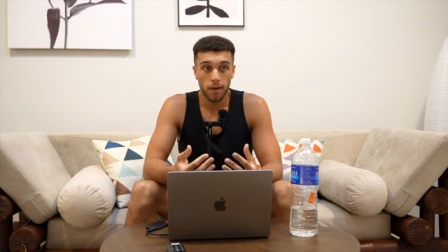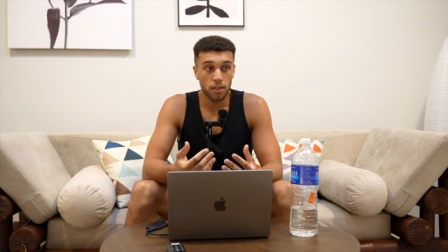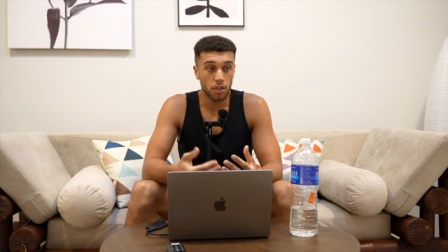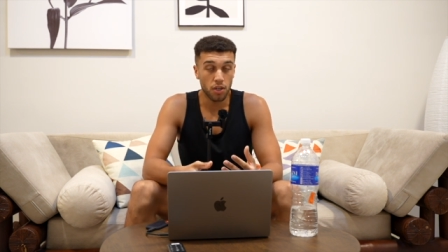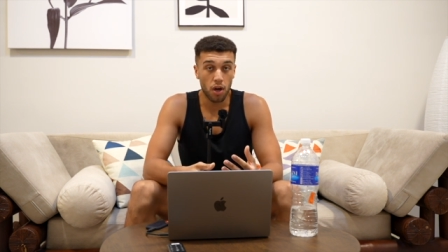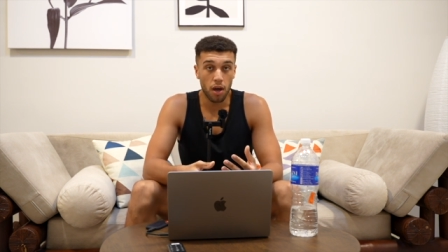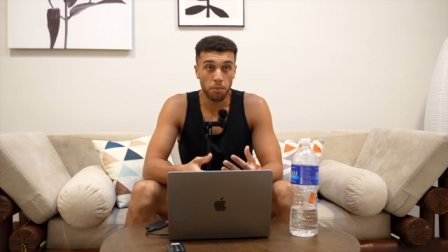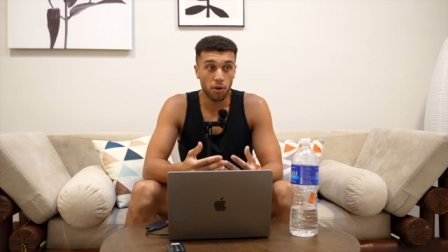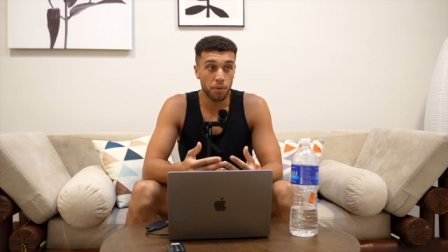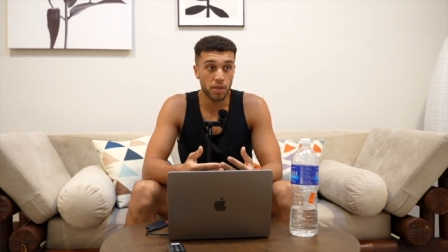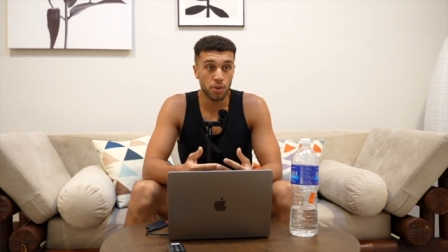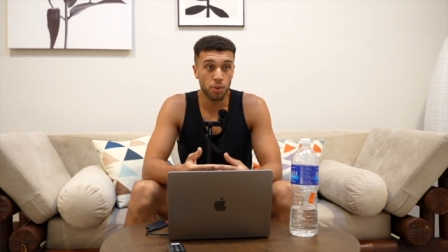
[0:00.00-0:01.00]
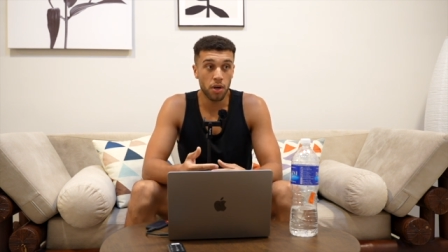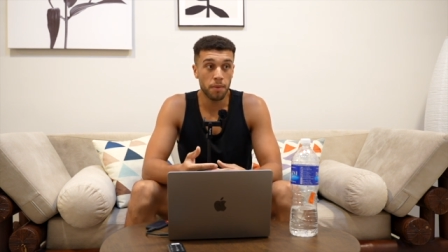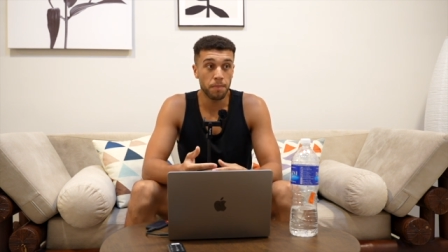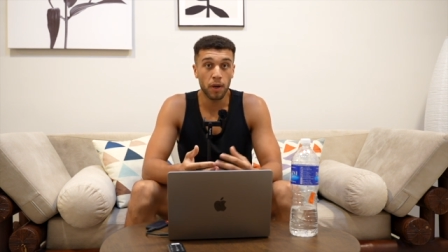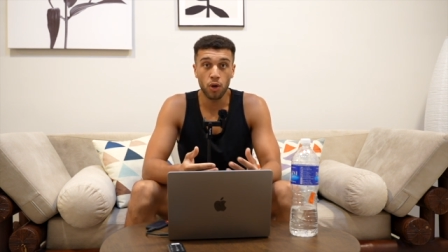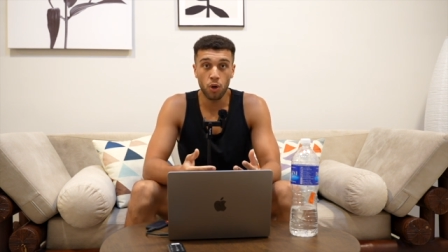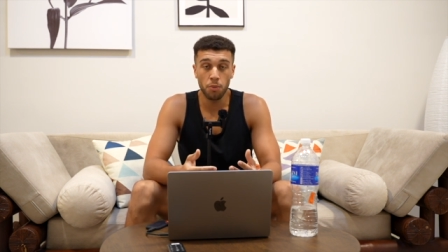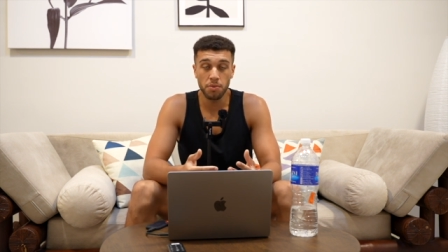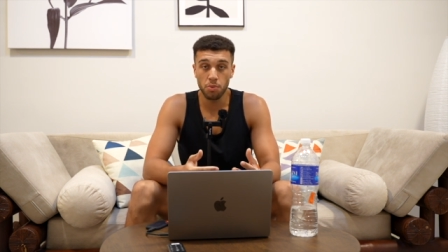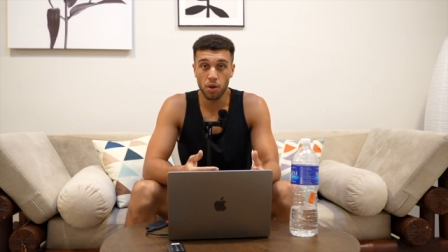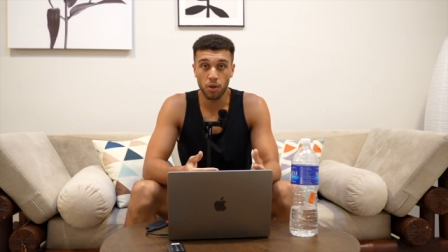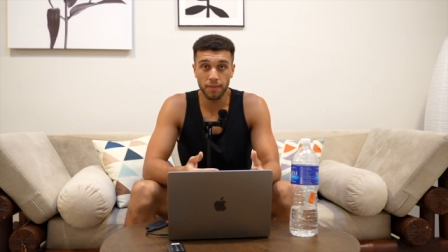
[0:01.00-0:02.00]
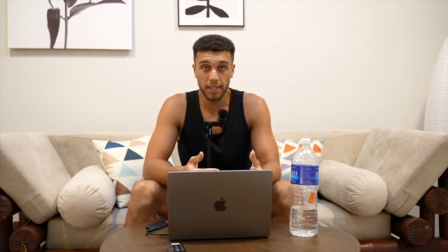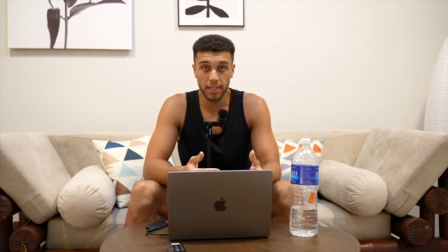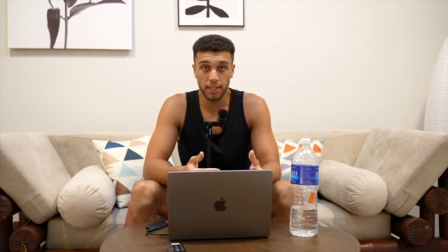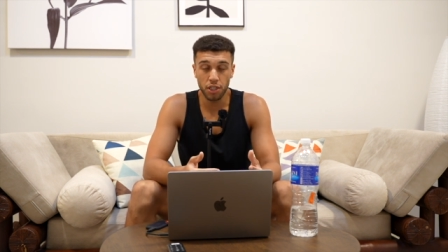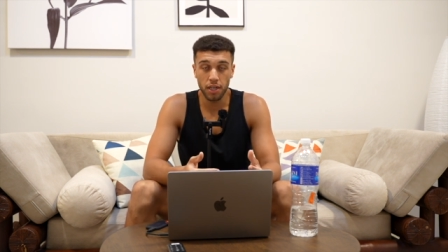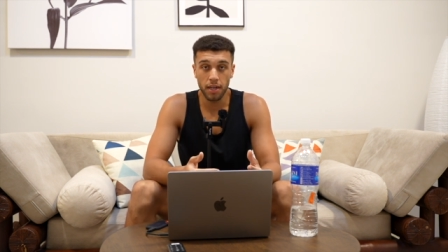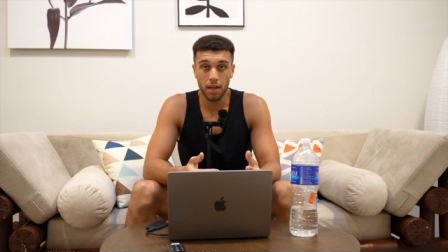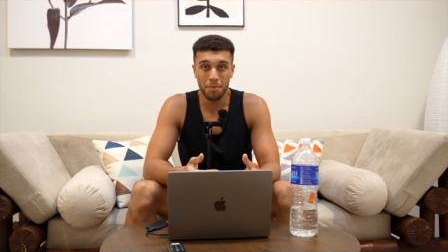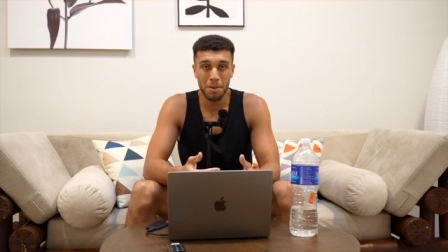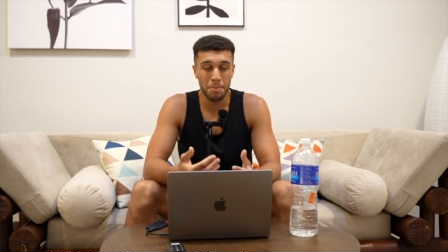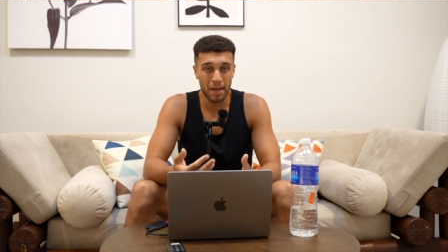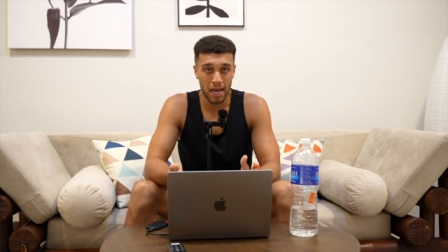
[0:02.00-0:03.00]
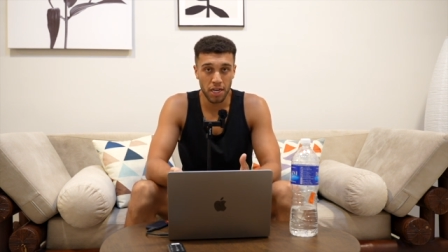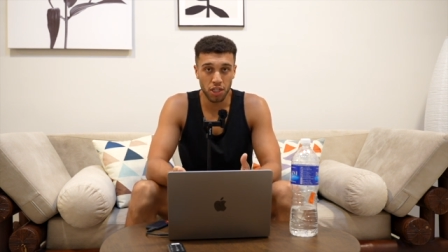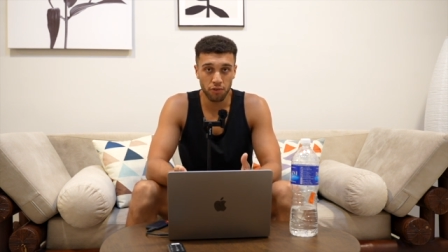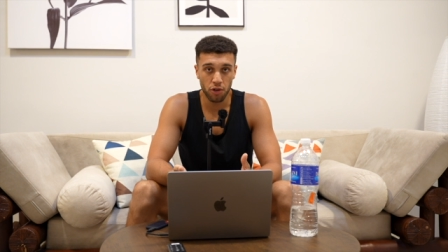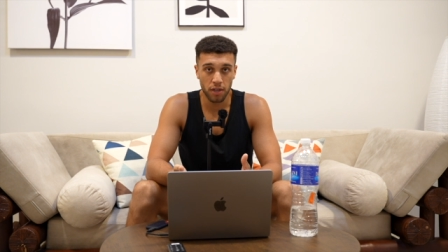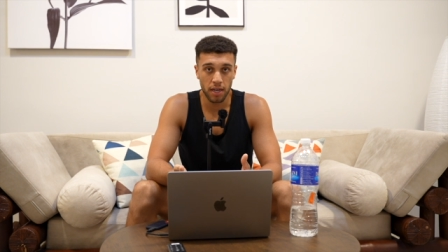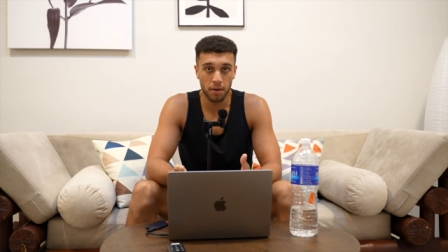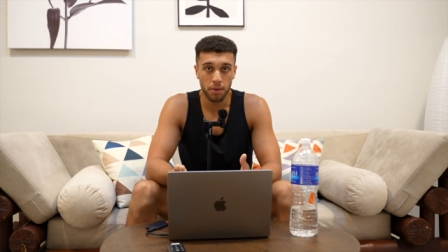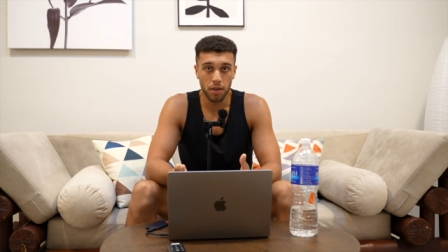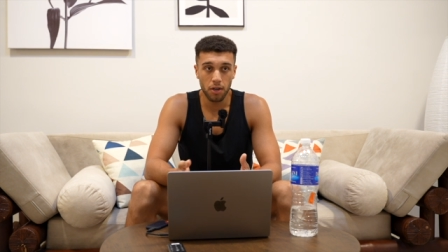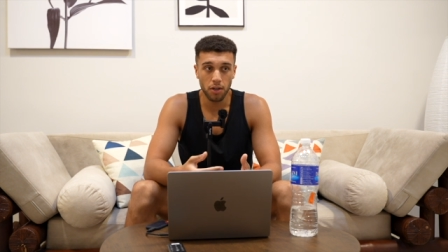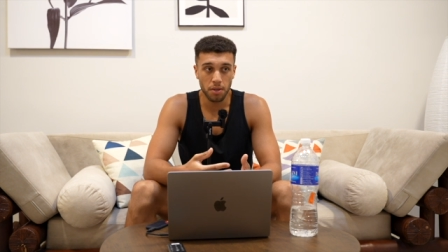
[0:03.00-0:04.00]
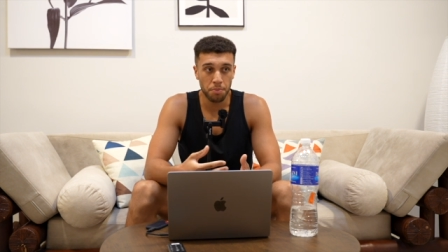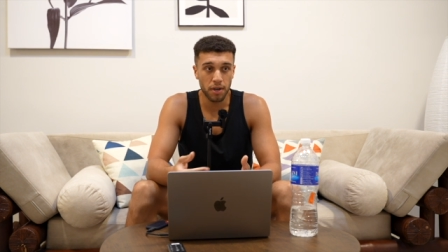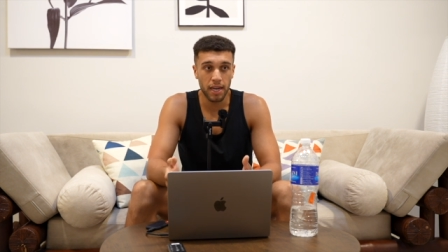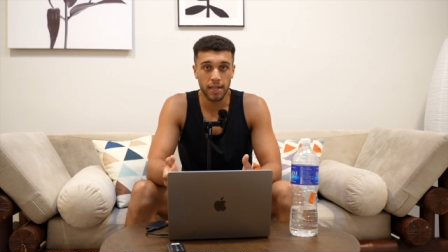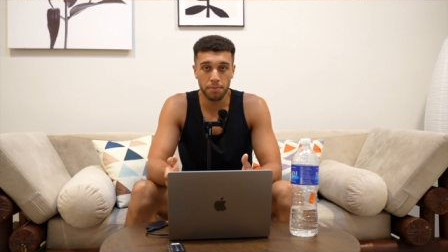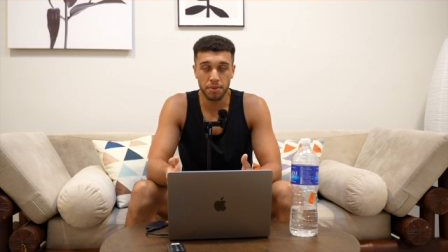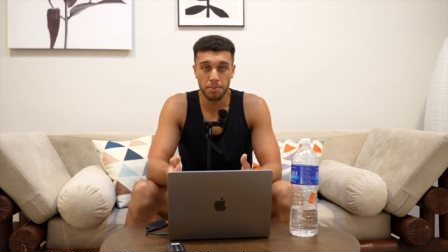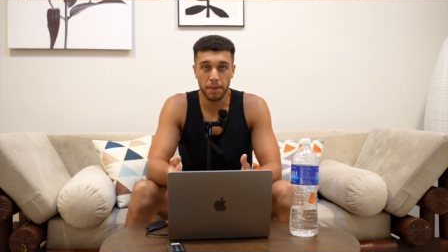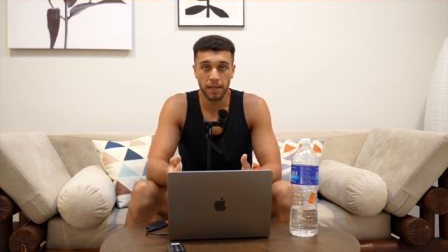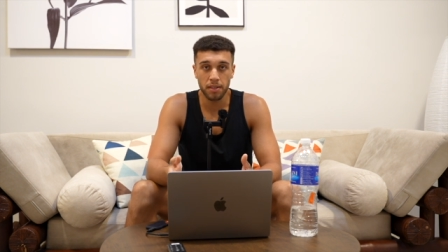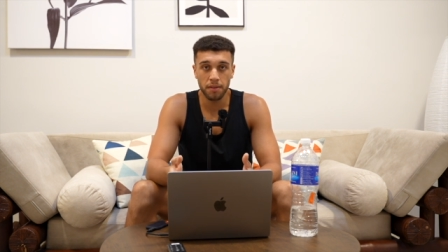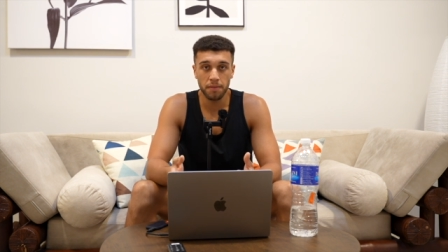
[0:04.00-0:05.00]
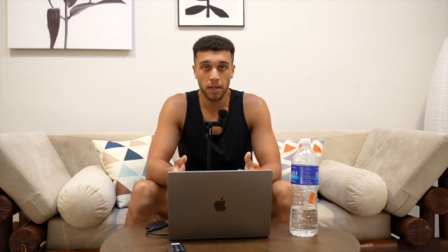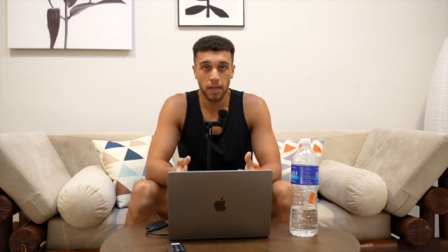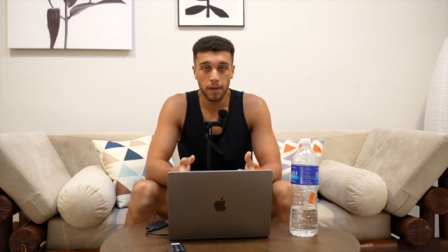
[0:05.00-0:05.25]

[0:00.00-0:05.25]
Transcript: Tonight, I'm going to um, a club to work with a DJ. I'm in Malaysia right now. Like to put that into perspective,